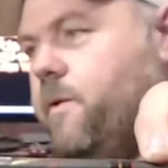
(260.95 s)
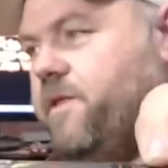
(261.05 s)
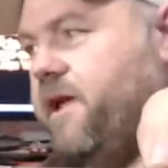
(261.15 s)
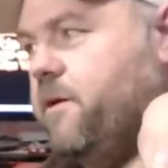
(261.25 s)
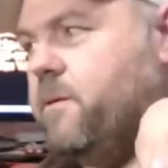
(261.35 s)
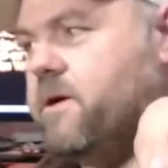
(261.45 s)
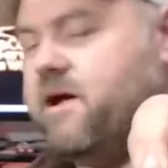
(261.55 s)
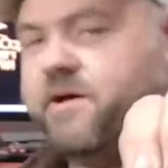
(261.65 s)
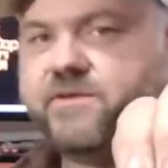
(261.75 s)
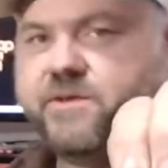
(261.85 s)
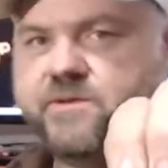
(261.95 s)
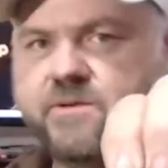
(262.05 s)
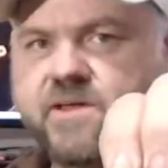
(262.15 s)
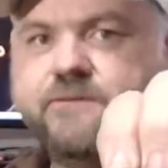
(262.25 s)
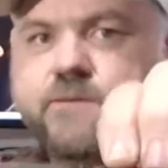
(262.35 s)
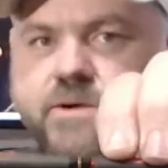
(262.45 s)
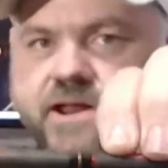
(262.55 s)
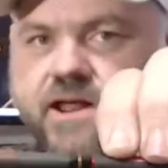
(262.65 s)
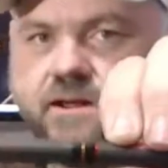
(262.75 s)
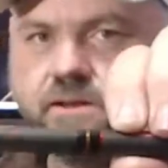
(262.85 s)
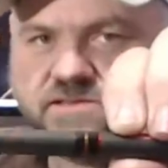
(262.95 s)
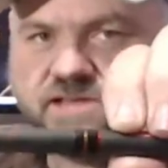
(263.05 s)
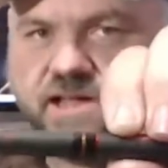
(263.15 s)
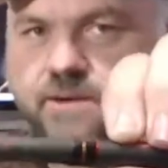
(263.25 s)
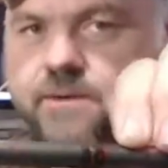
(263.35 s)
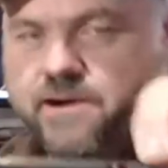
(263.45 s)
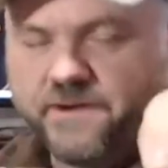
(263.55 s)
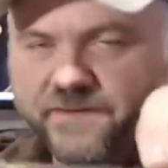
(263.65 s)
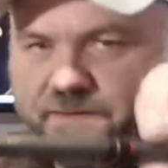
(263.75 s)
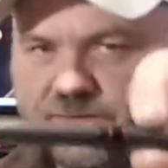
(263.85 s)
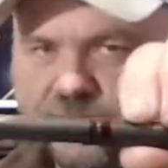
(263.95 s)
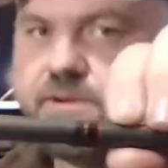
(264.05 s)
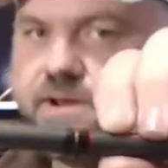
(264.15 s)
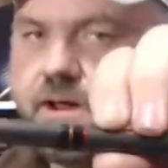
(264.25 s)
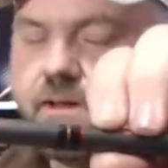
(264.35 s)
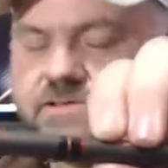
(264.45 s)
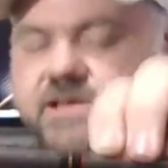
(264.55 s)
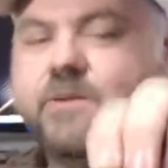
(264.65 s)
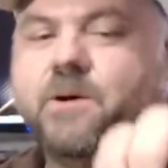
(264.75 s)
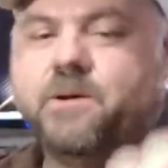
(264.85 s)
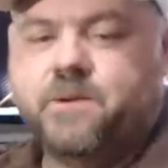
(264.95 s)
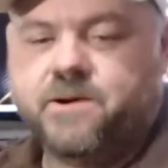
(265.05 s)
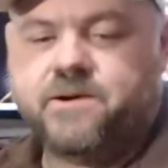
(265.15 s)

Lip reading: Tackle Warehouse sells them. They're like $49 at Tackle Warehouse. This is $30 at Walmart.